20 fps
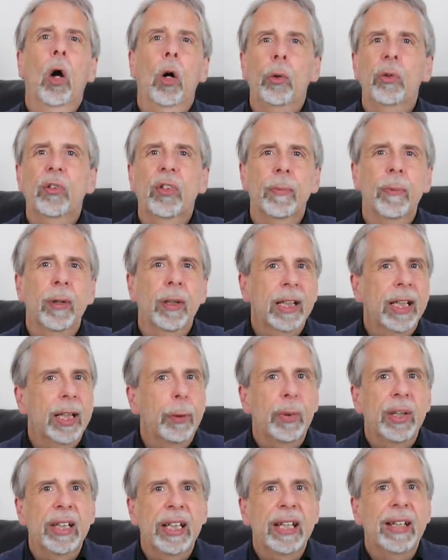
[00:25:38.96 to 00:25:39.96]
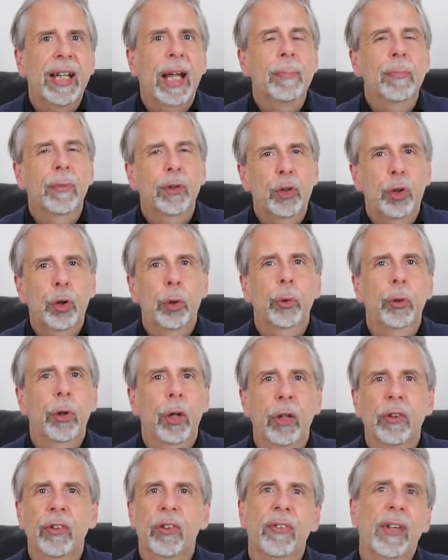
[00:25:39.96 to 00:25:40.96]
ultimately we need a
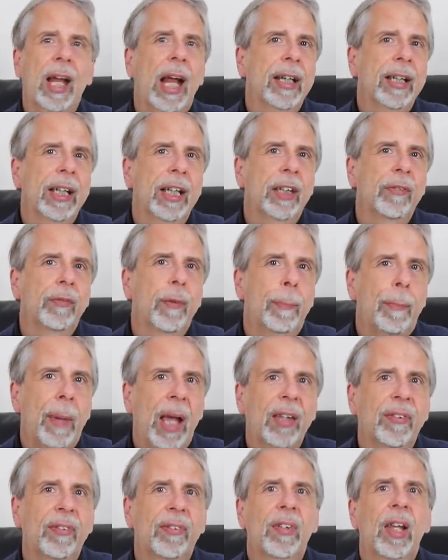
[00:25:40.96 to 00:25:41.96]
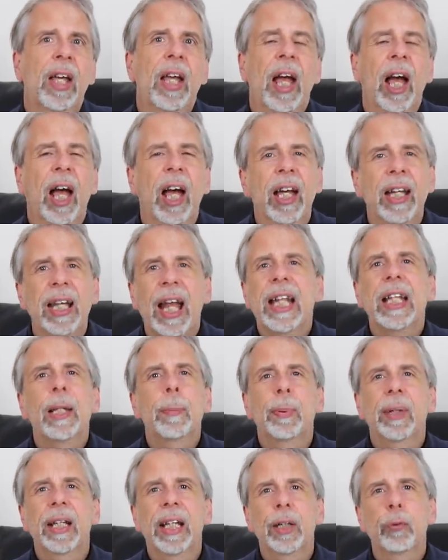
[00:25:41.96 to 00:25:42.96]
mature understanding of the best
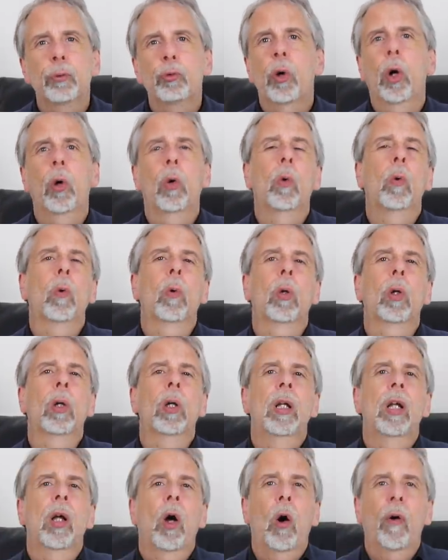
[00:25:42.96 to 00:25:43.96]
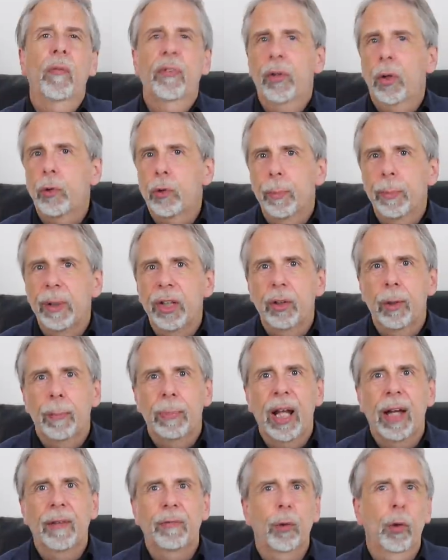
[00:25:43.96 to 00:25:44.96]
enabling role of social media
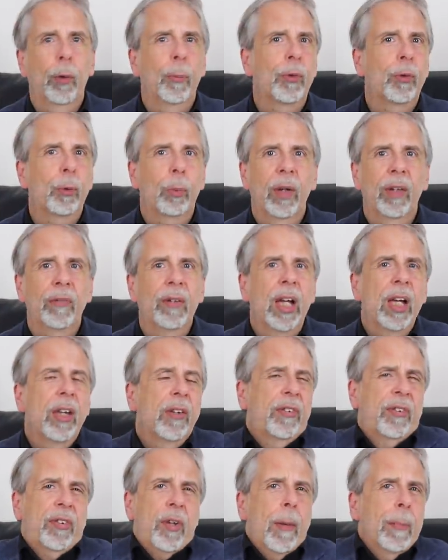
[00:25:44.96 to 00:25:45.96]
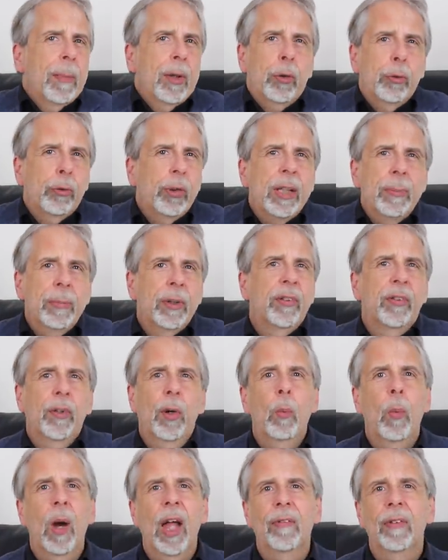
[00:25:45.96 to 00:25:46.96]
platforms with some agreement
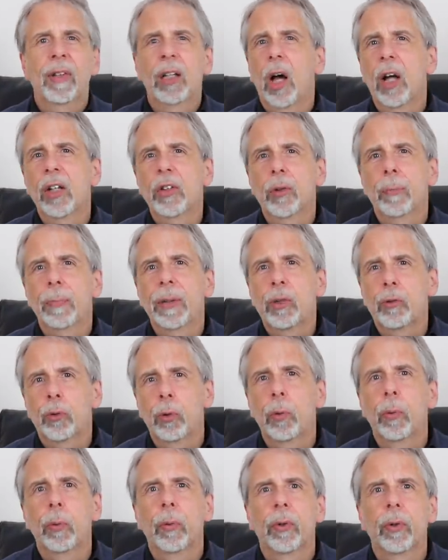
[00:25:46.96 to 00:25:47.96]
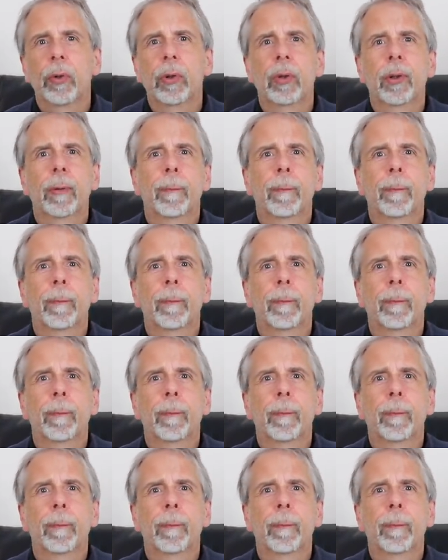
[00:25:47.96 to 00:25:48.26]
on where the line should be drawn.